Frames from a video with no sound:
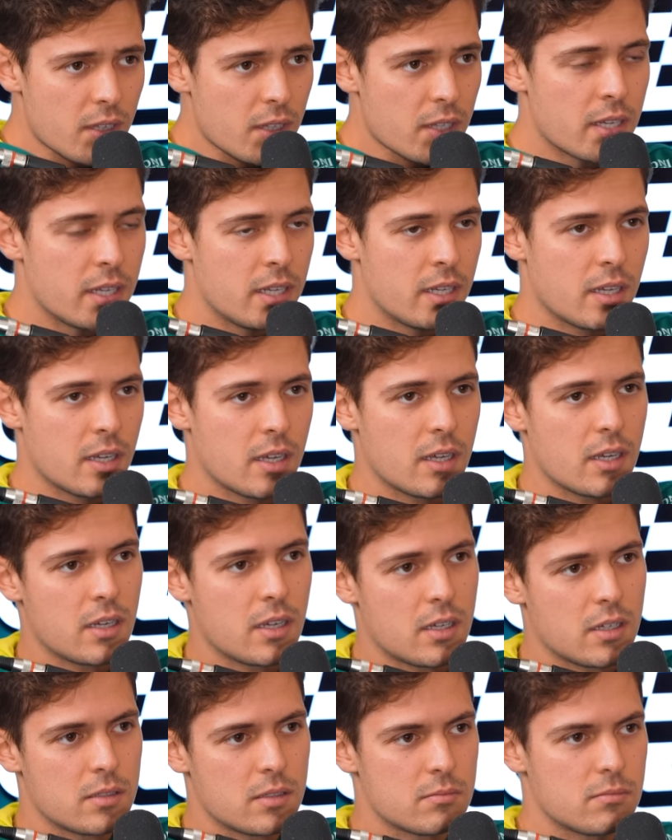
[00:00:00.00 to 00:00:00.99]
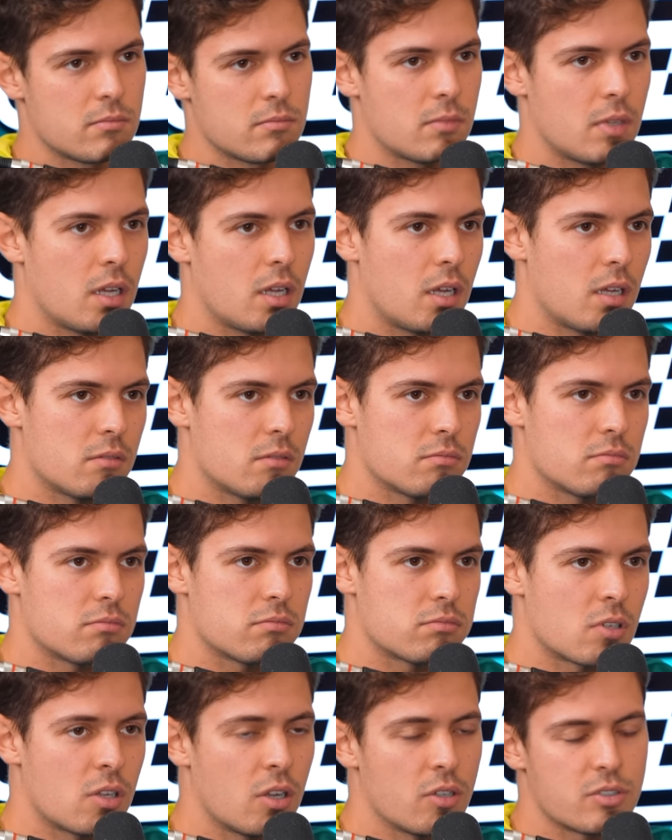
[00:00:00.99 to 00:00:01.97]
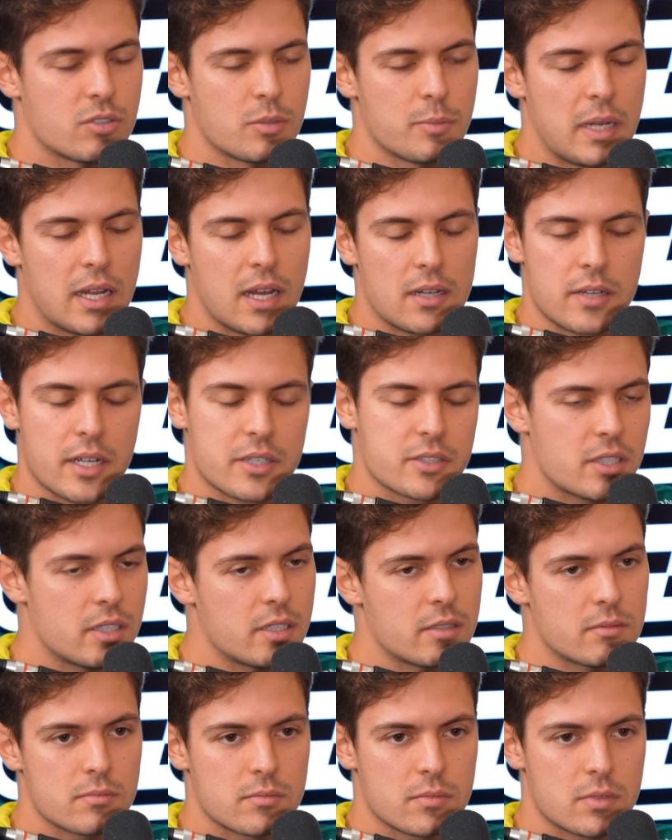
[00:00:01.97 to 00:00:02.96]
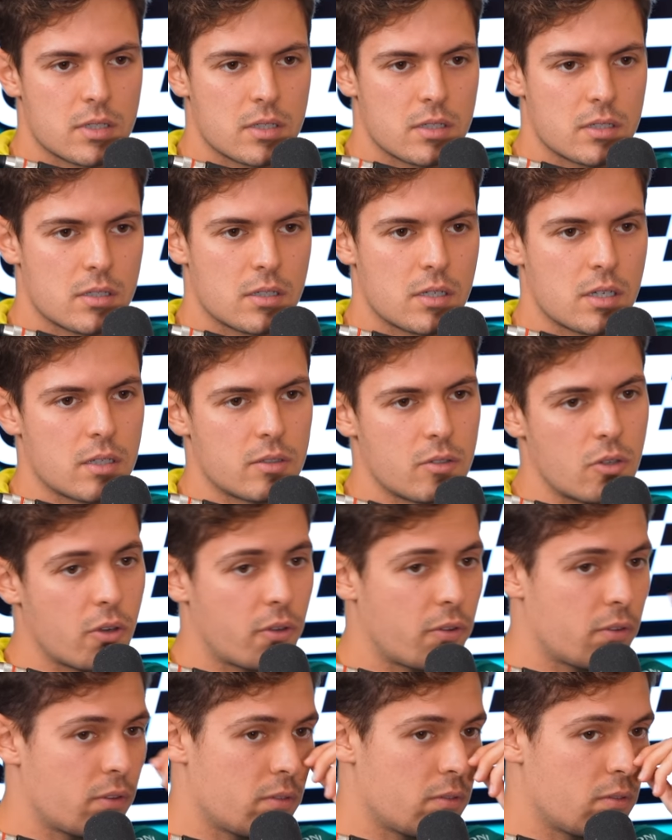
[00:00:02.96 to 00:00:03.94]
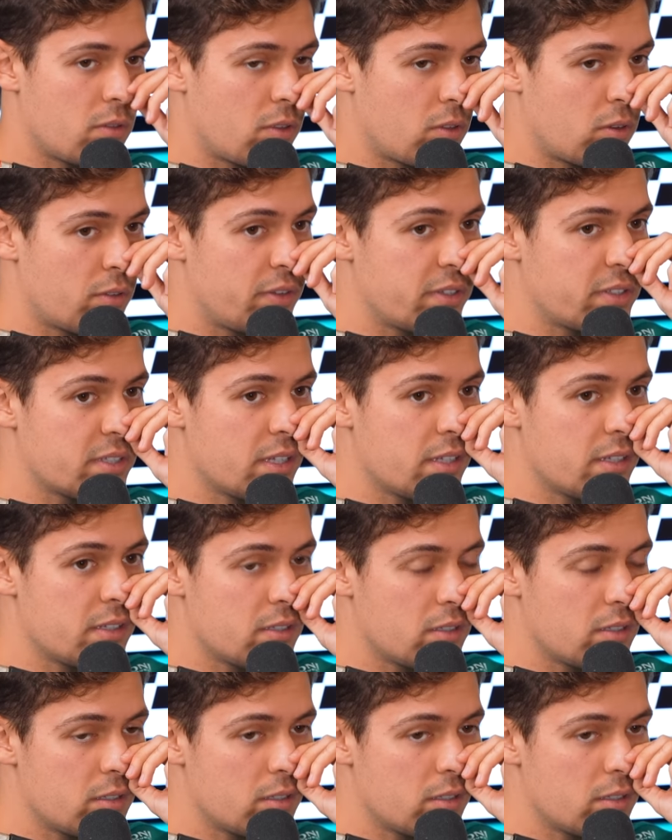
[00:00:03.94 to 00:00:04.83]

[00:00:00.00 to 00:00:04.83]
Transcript: In um, uh, close to Milan, actually, okay. uh, north north of Italy.